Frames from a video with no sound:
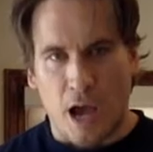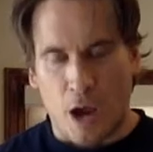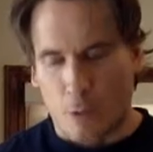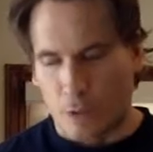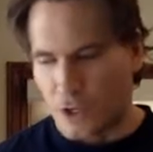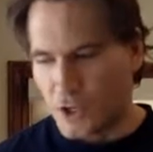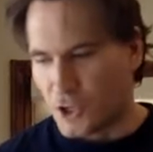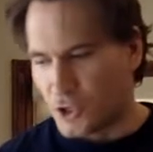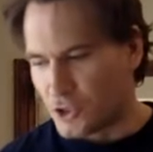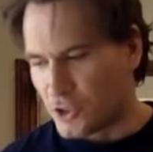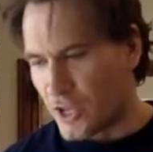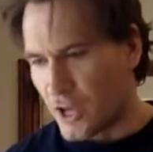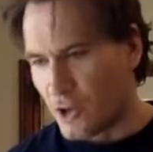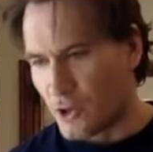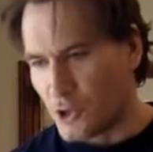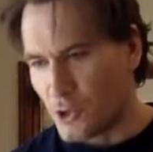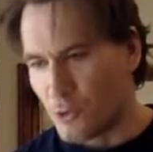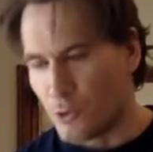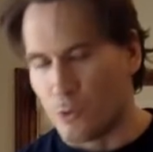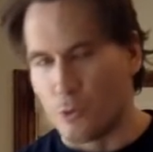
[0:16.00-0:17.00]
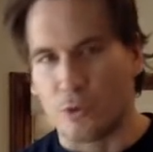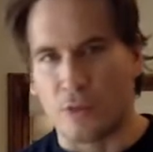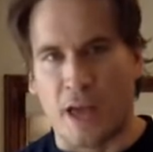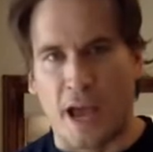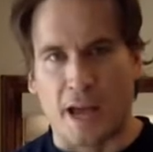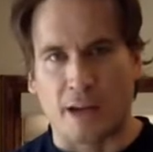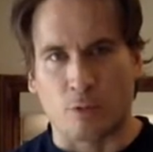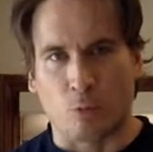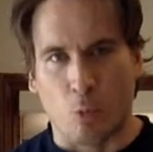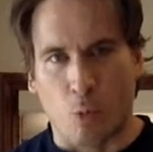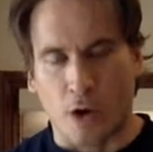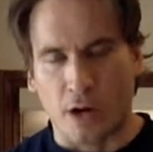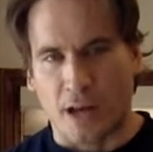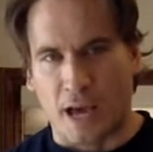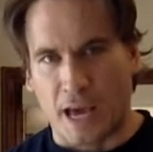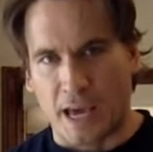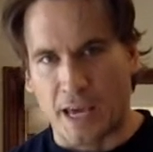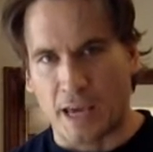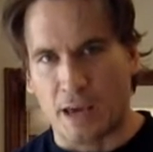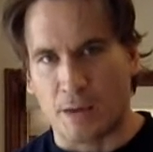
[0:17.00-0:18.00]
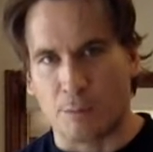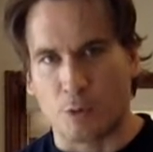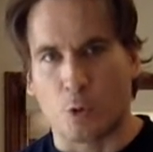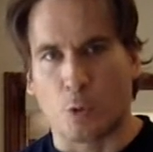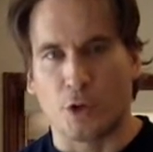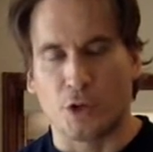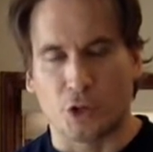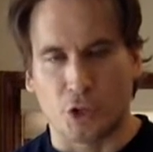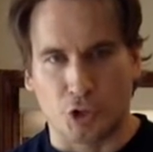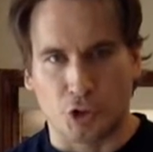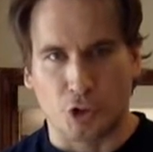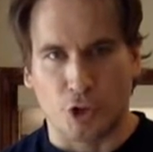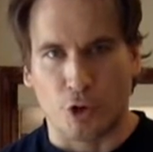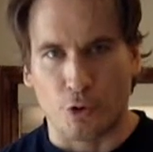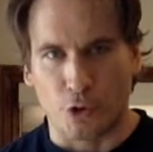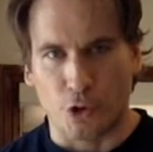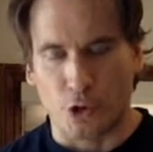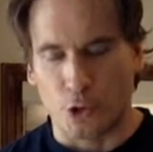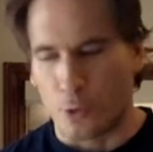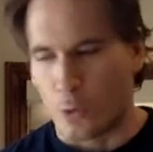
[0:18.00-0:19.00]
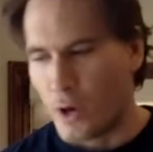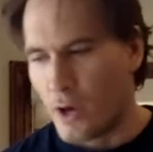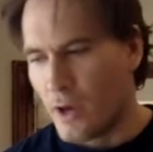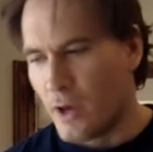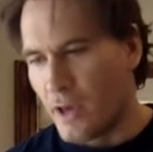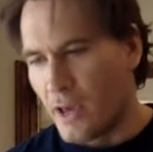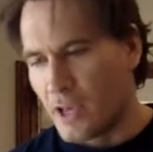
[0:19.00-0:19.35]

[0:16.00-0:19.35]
I want to just tell you that what I am going to show you